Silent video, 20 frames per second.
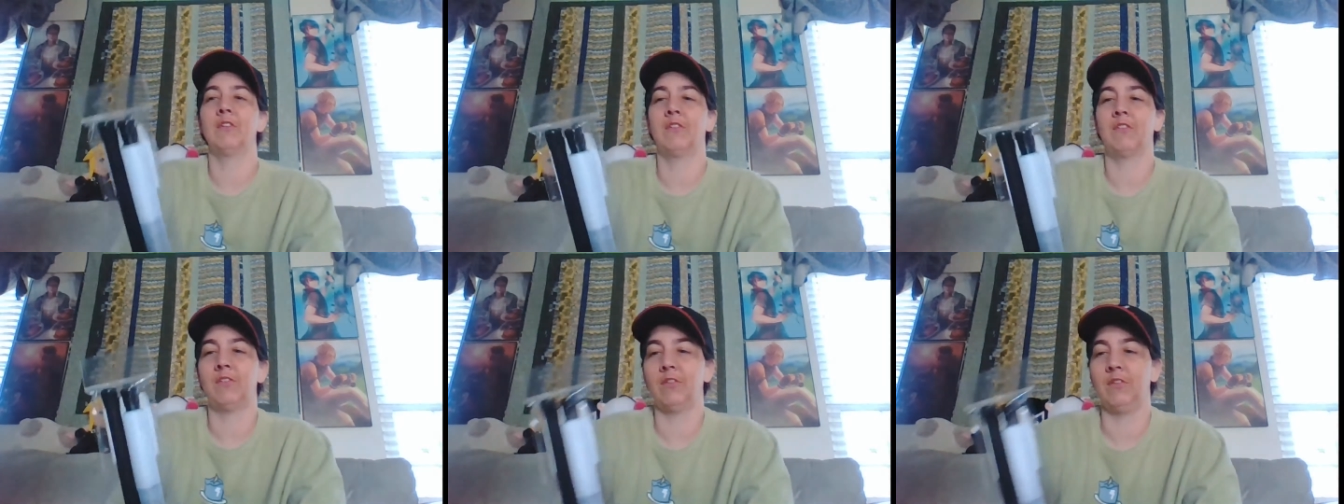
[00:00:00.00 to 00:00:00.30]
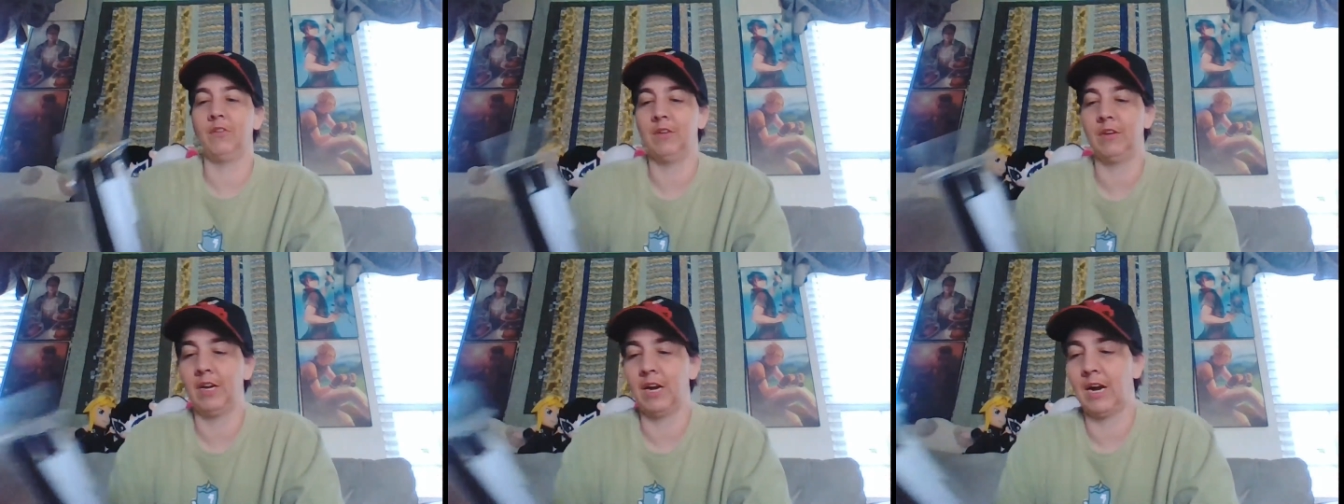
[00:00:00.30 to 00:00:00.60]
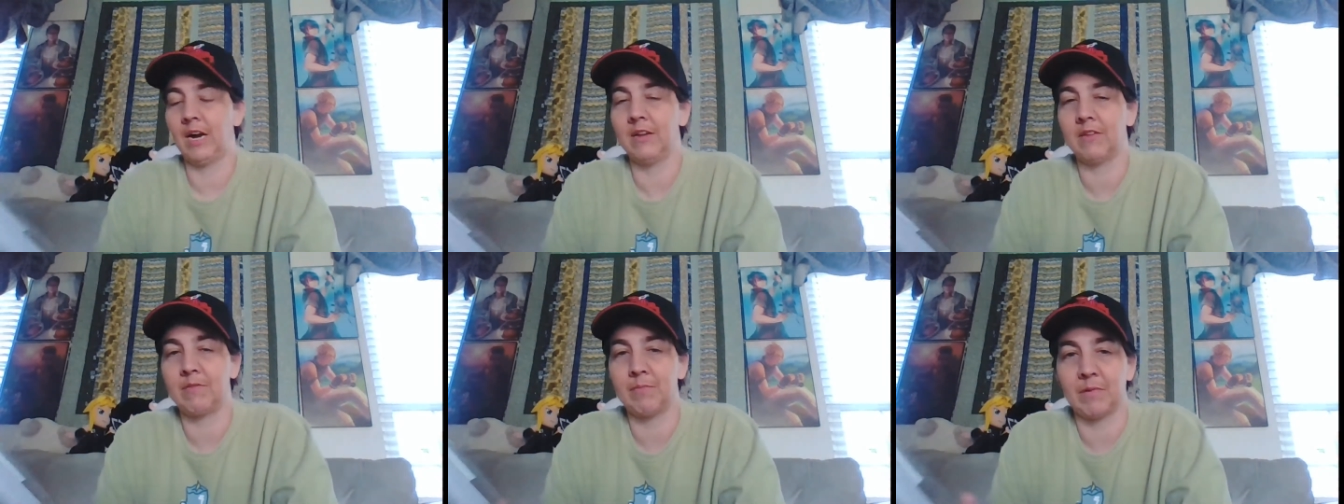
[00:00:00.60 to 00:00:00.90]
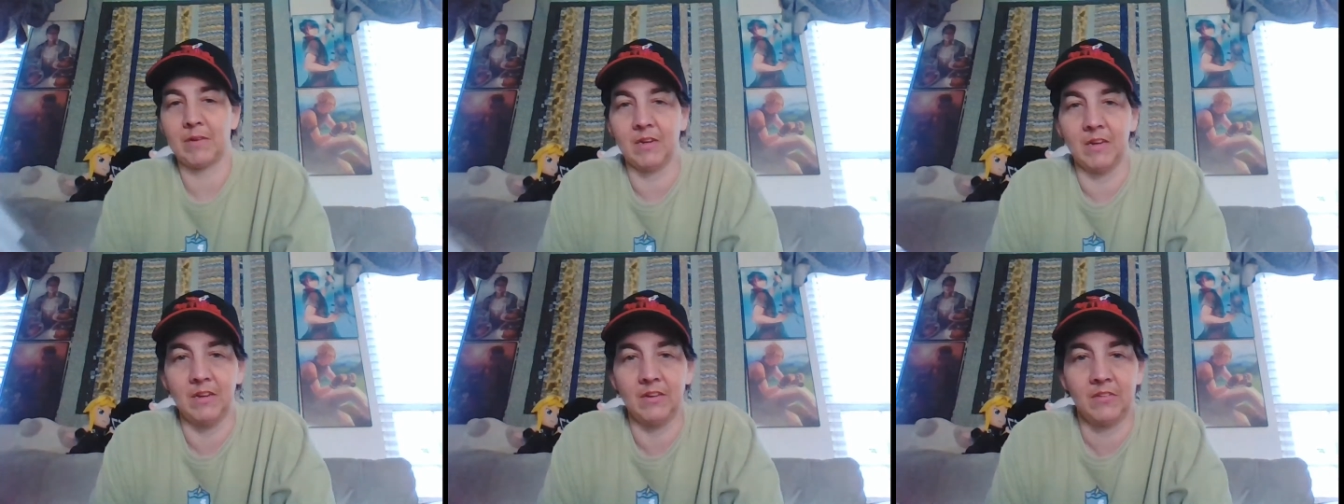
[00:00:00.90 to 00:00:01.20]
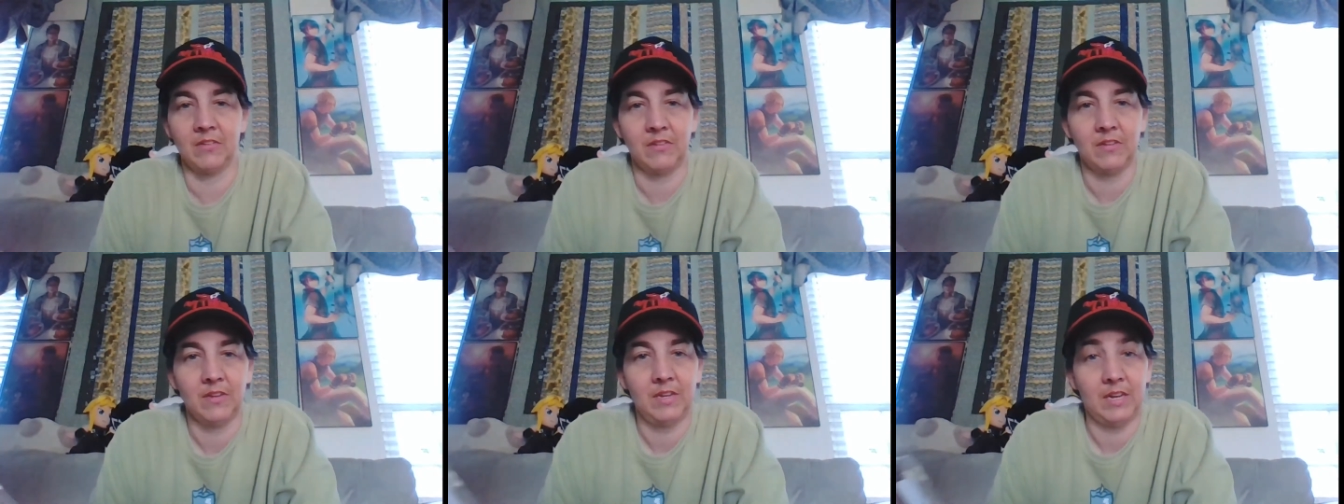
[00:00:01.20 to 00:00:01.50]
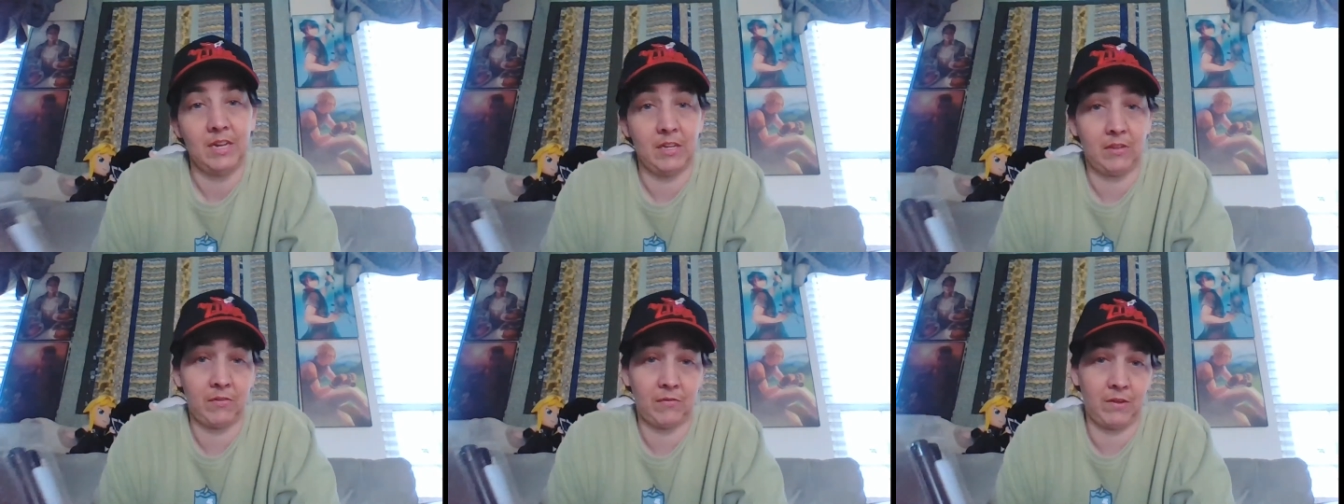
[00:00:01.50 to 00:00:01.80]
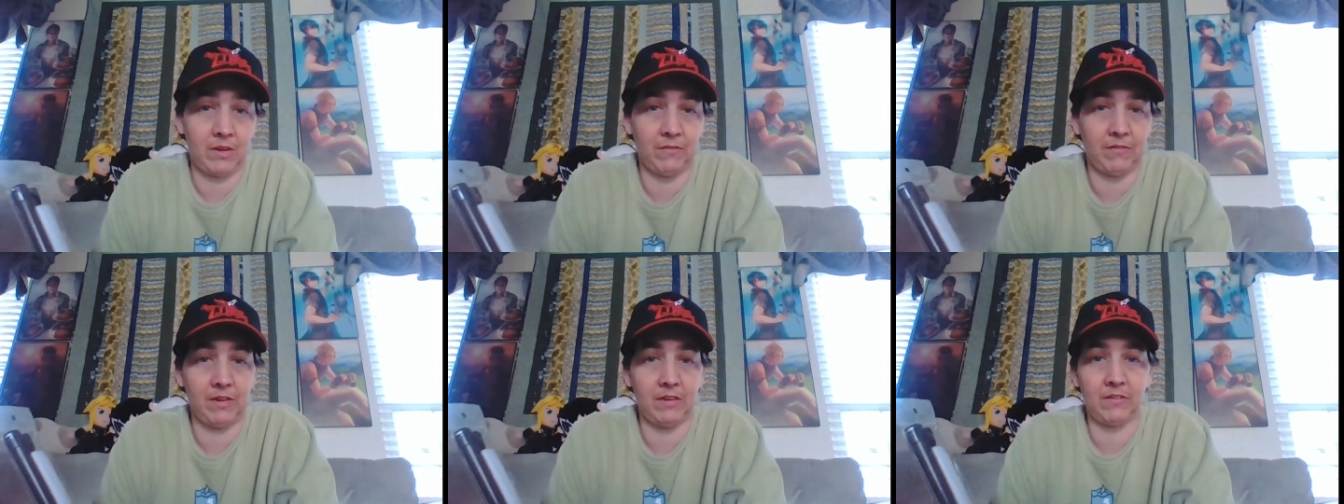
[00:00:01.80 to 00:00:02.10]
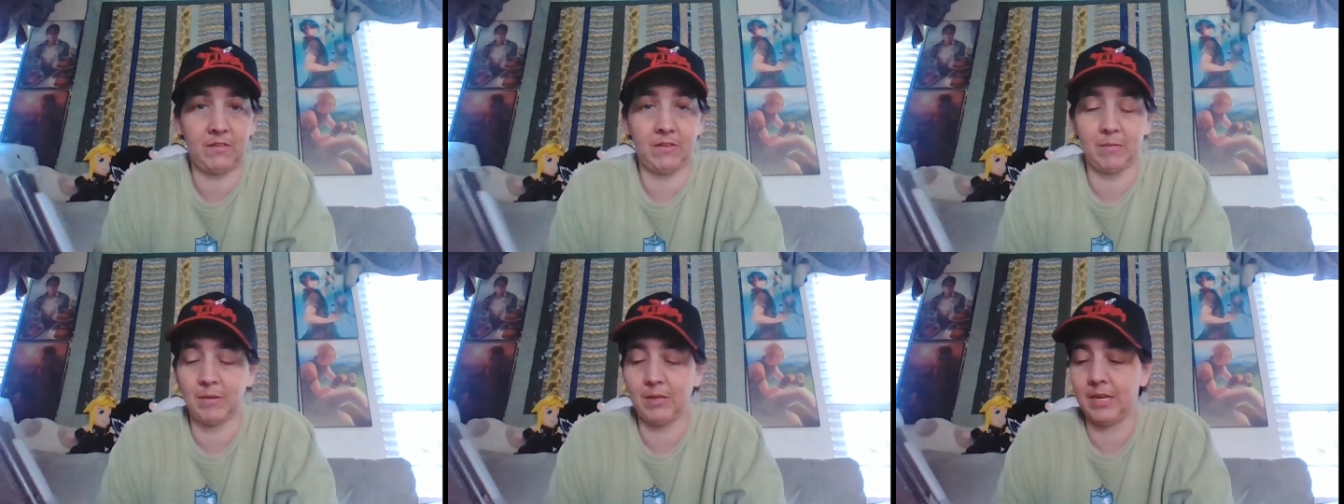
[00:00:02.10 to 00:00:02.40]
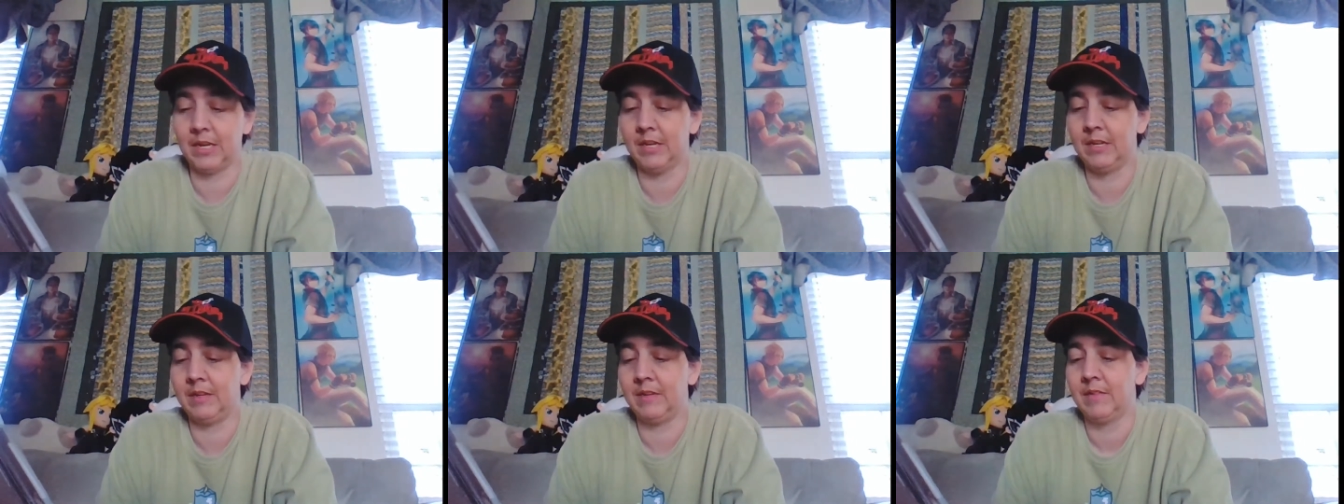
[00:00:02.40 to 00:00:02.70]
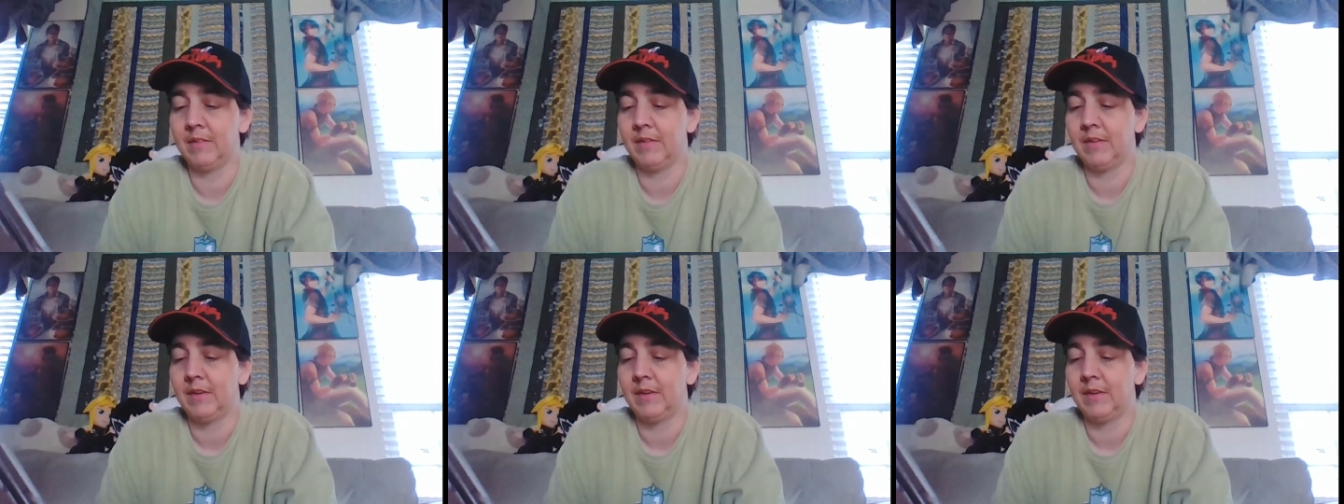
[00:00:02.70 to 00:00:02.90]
this to you guys because it's Final Fantasy related,